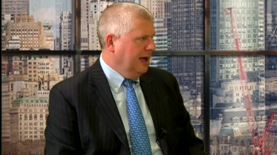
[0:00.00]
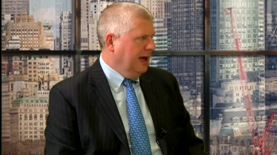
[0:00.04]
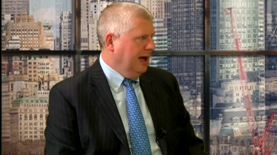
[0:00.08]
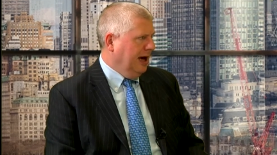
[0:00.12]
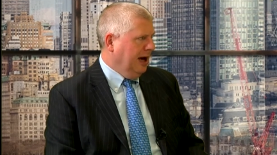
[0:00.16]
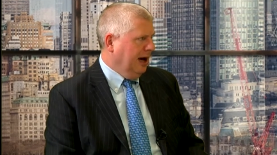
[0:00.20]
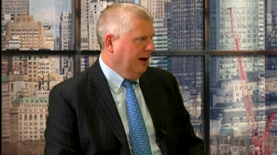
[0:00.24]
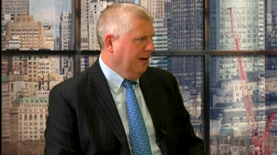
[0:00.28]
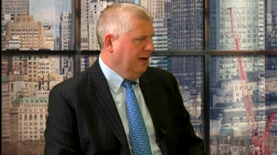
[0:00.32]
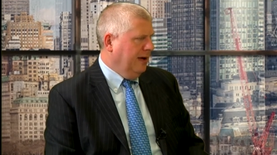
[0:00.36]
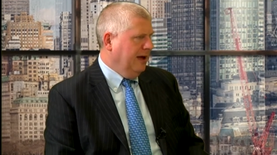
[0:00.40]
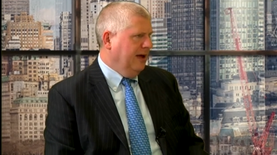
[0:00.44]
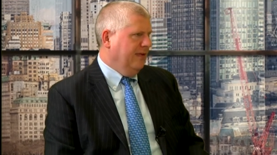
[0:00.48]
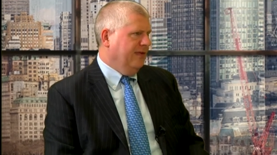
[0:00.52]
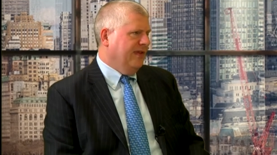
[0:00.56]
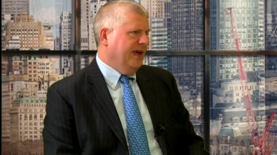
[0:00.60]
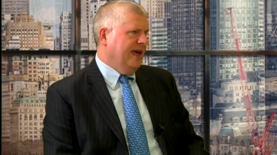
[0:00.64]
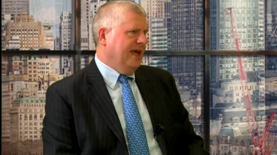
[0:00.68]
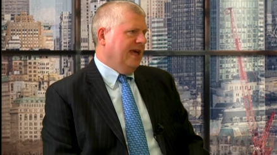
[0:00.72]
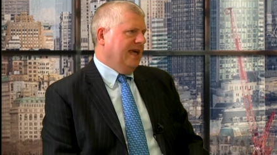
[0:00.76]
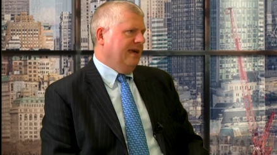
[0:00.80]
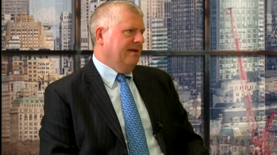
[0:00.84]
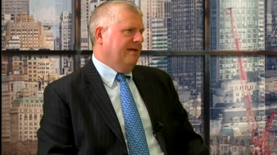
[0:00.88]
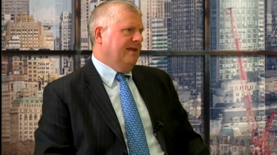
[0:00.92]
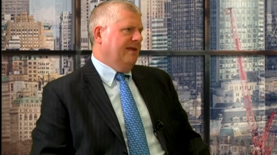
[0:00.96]
Uh, they
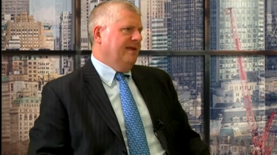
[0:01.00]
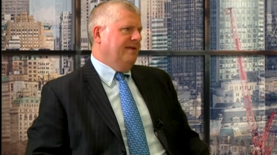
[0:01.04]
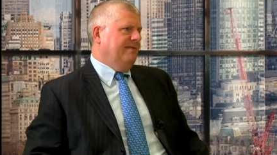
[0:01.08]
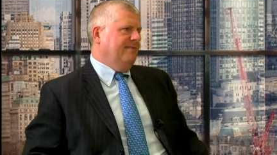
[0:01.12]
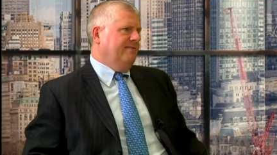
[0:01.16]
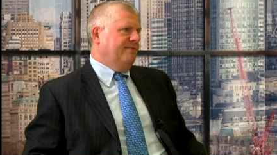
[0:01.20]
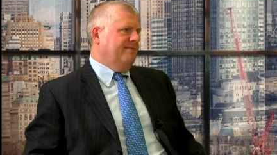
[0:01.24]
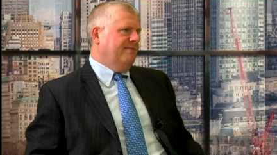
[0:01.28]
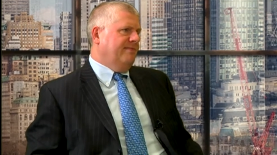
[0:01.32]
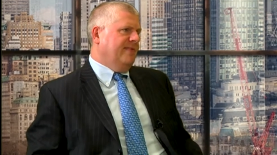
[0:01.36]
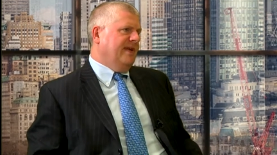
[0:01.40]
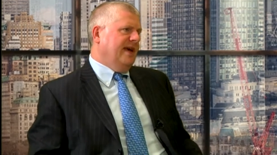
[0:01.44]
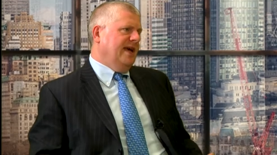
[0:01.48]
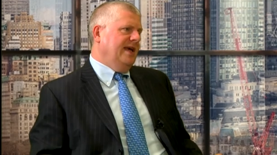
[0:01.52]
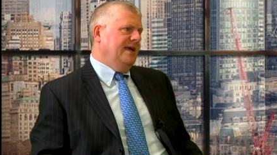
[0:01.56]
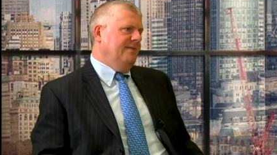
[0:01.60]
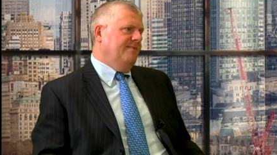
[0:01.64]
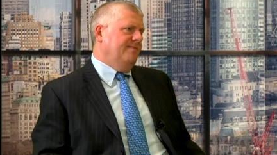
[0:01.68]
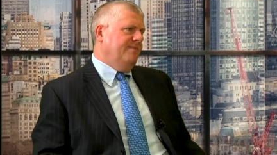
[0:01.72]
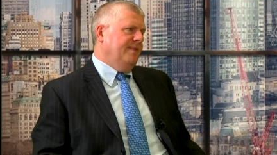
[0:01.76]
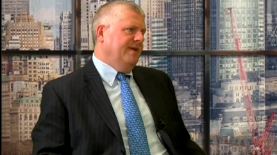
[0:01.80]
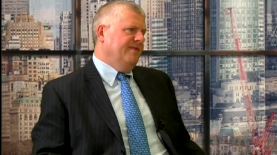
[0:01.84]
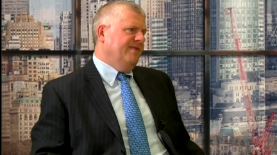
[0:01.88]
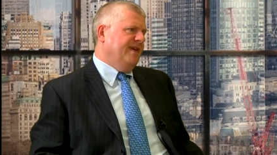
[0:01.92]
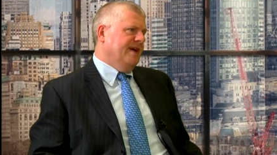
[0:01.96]
they
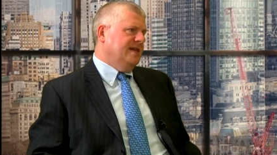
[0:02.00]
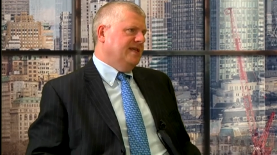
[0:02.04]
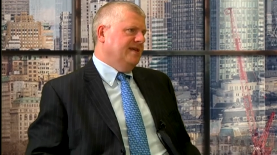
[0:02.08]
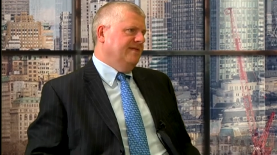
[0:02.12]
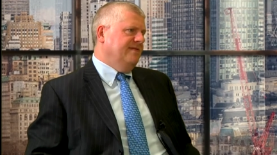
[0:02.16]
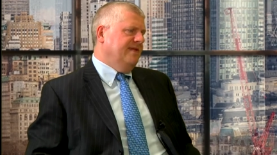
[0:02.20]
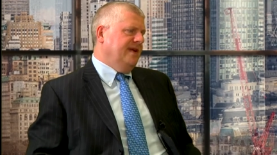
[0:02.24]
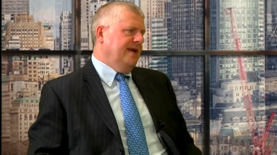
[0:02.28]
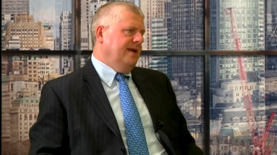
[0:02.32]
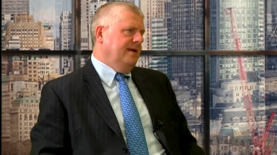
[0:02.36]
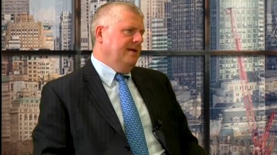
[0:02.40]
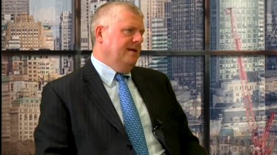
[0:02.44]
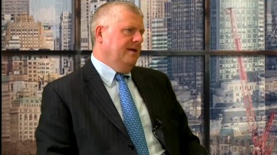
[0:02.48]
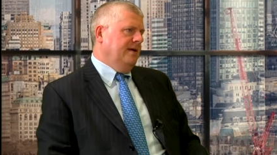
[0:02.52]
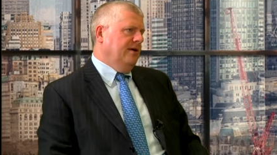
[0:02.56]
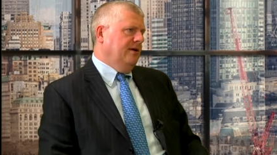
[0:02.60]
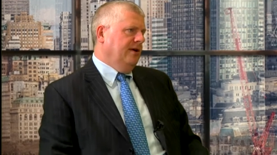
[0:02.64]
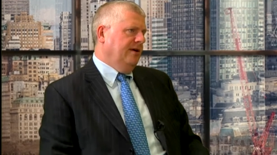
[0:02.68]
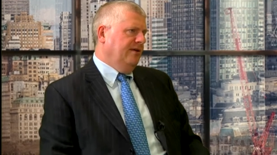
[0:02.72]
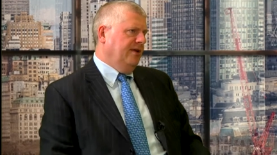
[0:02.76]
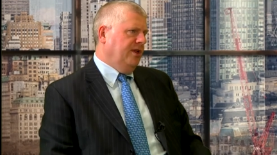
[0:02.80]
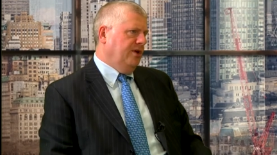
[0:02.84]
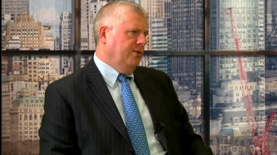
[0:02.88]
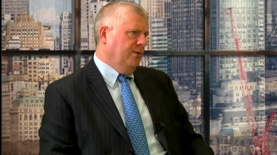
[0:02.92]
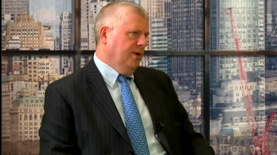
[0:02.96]
effectively
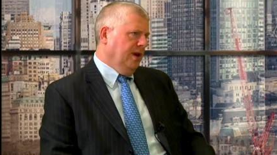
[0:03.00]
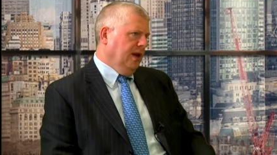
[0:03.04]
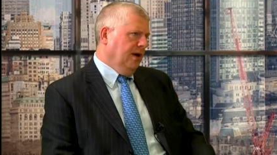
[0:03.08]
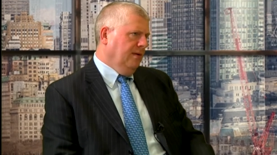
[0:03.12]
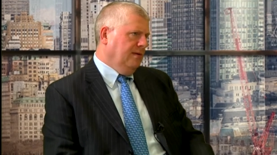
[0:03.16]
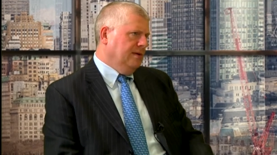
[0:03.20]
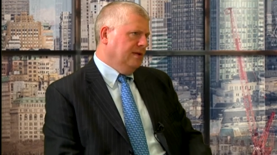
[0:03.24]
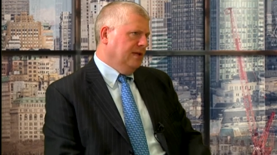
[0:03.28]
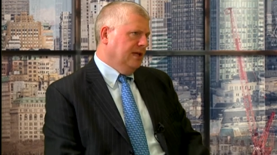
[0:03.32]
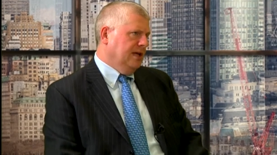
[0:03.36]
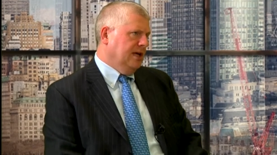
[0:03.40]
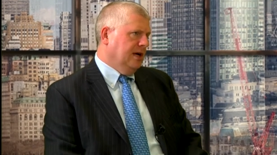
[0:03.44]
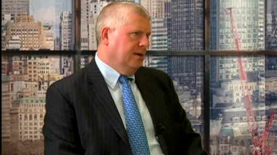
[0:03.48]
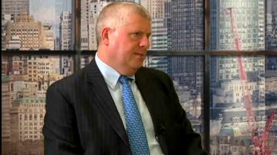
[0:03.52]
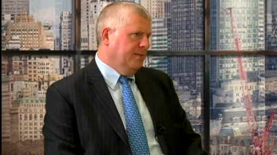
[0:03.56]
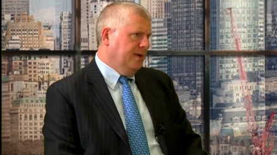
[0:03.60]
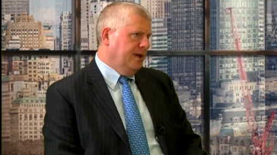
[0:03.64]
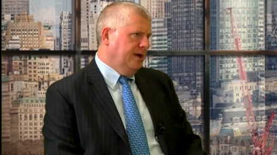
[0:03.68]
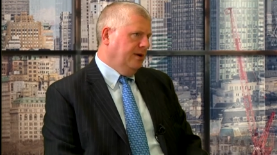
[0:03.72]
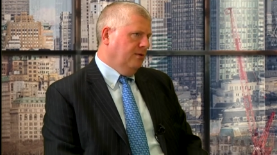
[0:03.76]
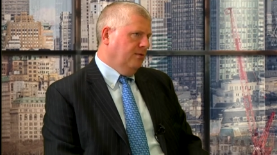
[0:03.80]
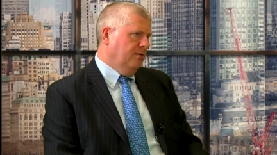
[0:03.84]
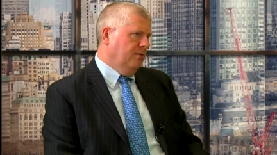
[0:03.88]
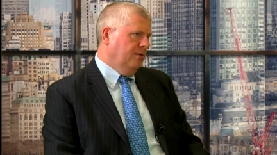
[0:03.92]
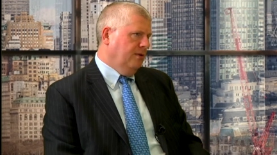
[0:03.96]
issue a loan to the
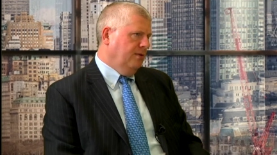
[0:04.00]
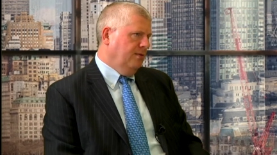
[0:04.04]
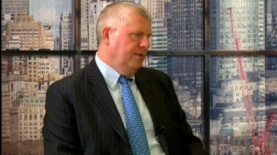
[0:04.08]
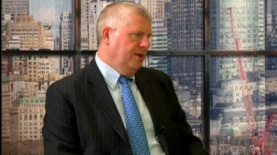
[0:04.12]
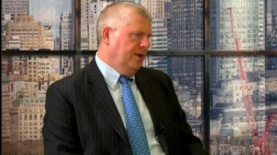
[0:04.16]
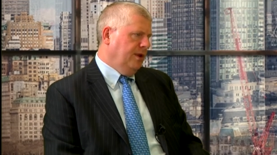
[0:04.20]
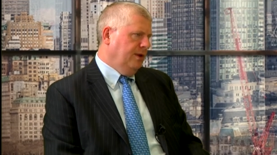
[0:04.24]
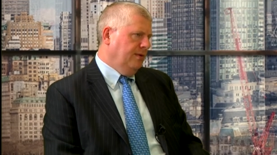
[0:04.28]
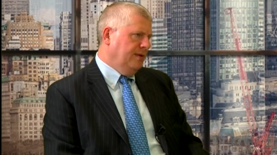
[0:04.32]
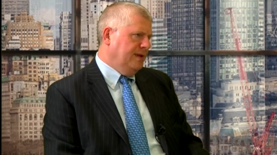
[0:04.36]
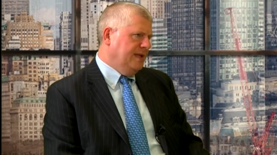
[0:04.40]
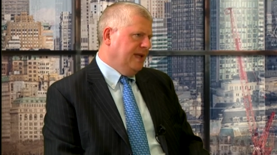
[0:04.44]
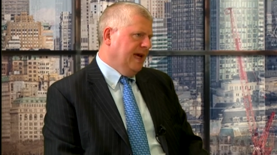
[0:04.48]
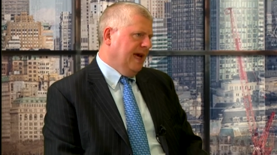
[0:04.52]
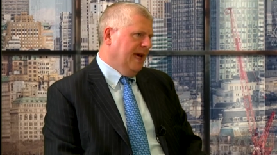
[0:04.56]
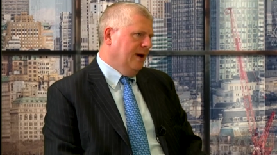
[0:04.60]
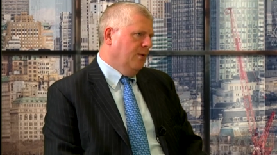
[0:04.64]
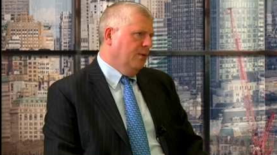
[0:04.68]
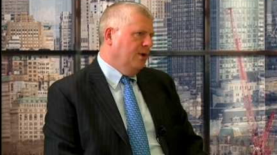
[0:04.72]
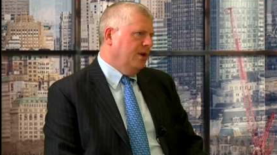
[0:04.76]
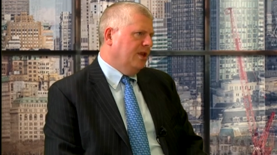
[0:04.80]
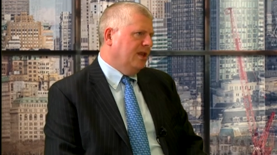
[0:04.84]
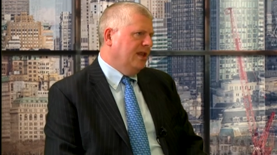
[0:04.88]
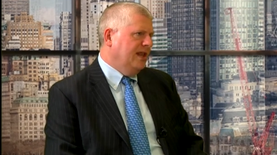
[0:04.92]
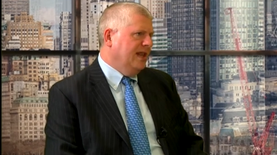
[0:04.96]
company or who issue debt,
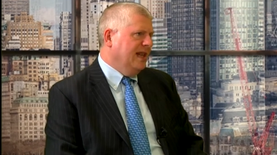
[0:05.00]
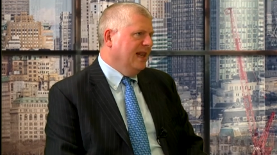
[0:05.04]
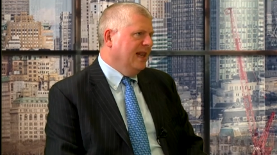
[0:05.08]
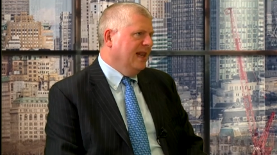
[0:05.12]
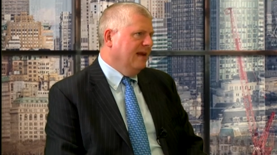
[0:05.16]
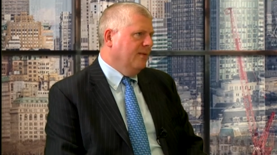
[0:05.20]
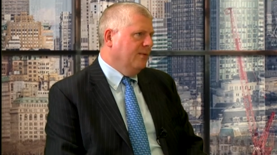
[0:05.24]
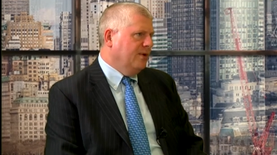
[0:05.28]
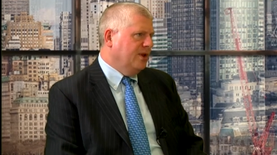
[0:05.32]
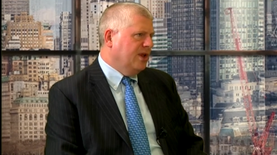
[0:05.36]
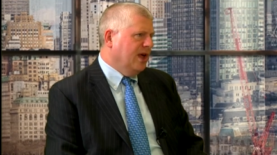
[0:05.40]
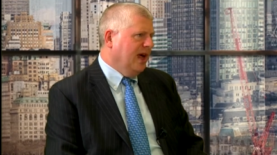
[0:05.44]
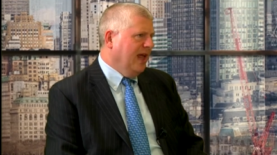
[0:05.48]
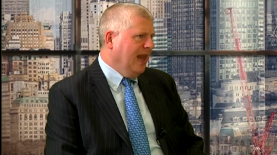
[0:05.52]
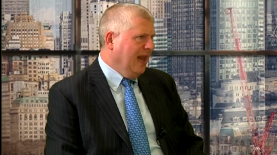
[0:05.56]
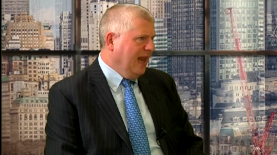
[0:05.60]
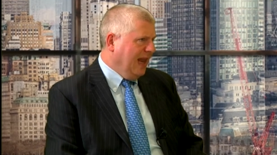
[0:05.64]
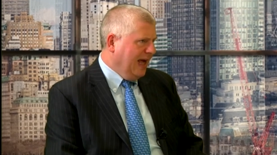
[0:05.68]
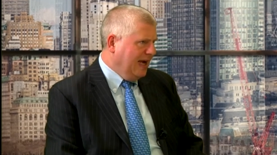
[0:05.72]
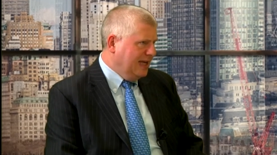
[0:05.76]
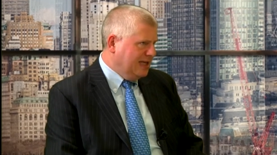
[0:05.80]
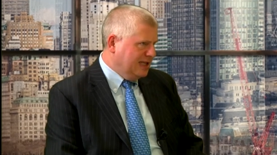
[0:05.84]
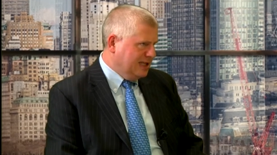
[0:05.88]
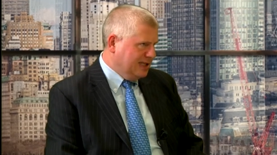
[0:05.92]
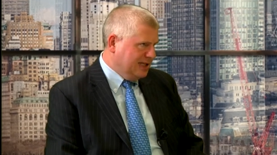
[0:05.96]
which, which at a
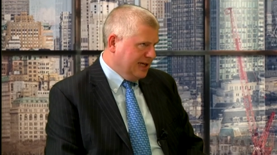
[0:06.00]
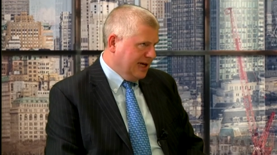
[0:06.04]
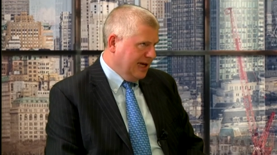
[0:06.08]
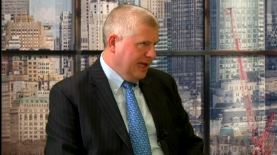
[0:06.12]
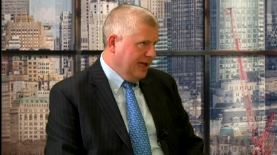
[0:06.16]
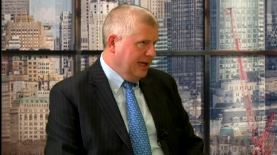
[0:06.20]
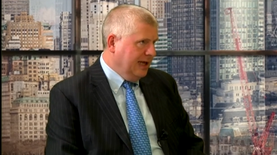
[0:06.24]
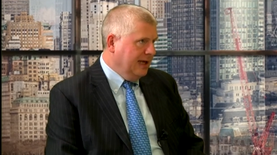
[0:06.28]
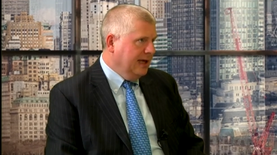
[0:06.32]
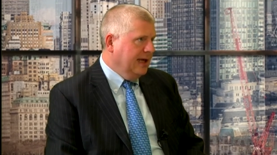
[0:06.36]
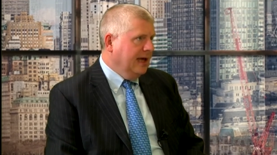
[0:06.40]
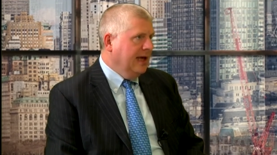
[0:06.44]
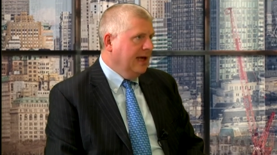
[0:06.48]
later date